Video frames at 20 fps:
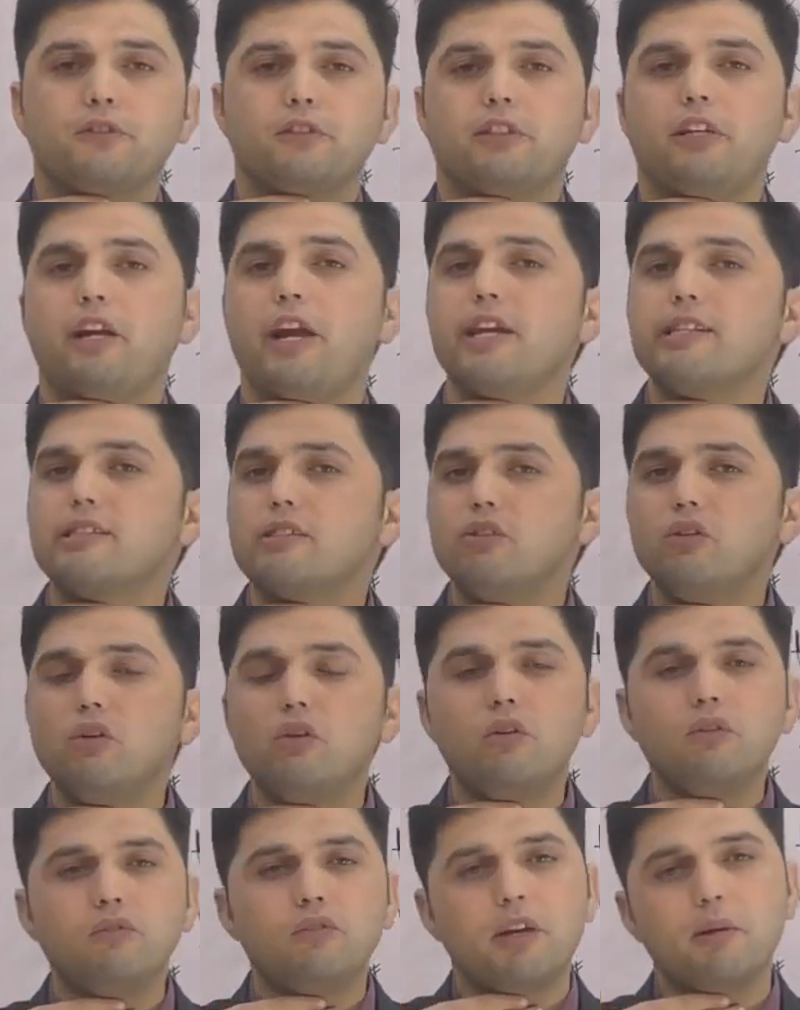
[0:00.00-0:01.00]
there is
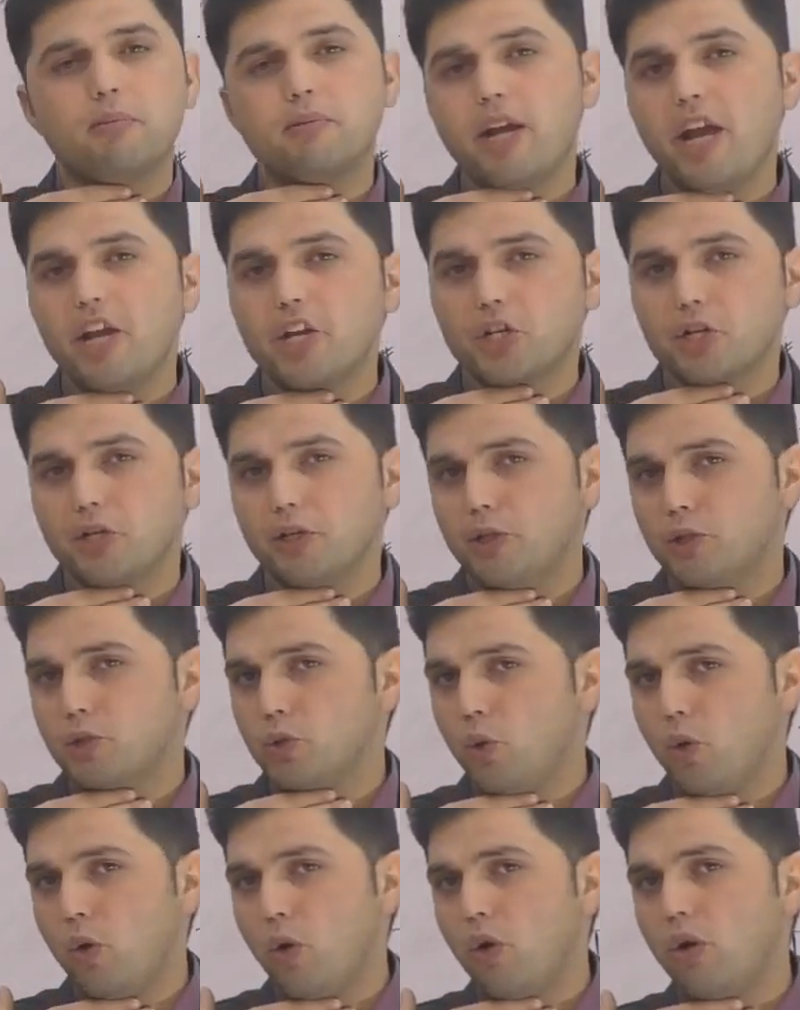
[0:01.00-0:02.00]
no vibration
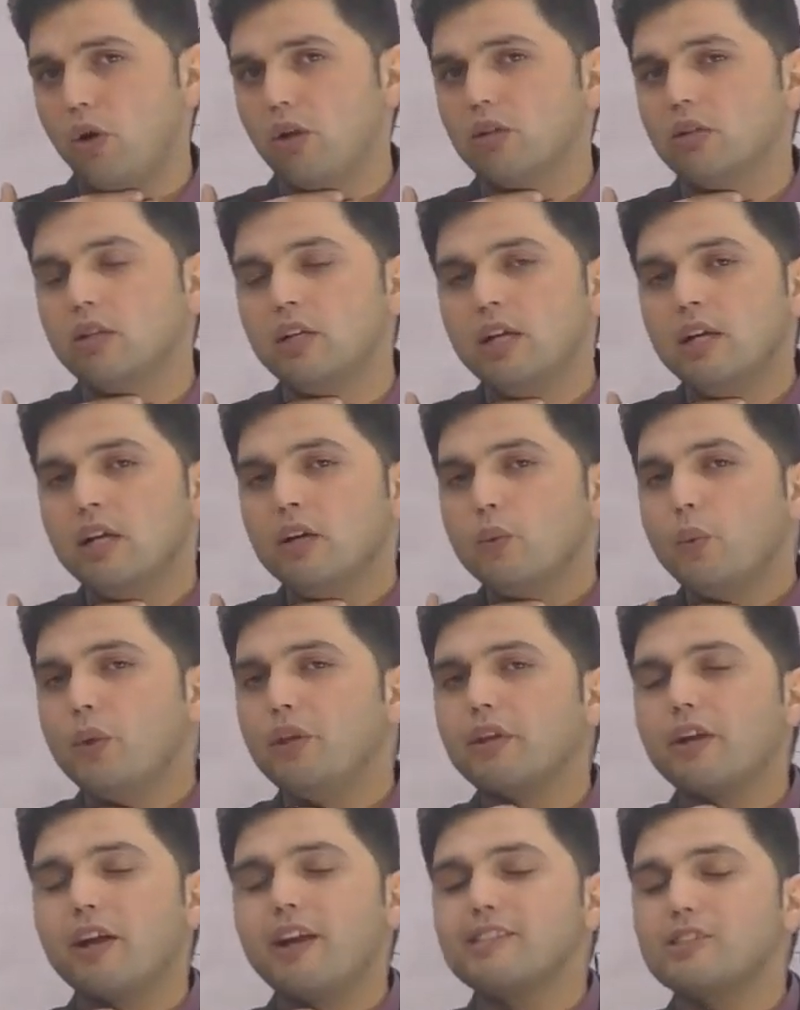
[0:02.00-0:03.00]
at all.
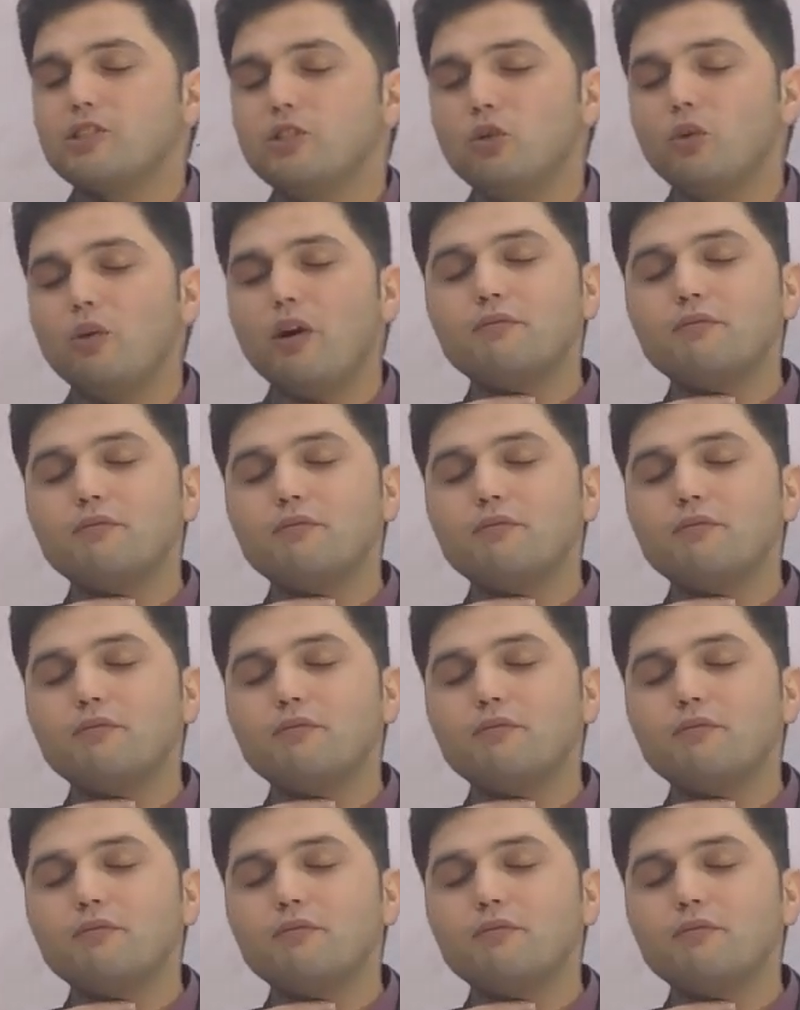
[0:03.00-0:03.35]
When there is no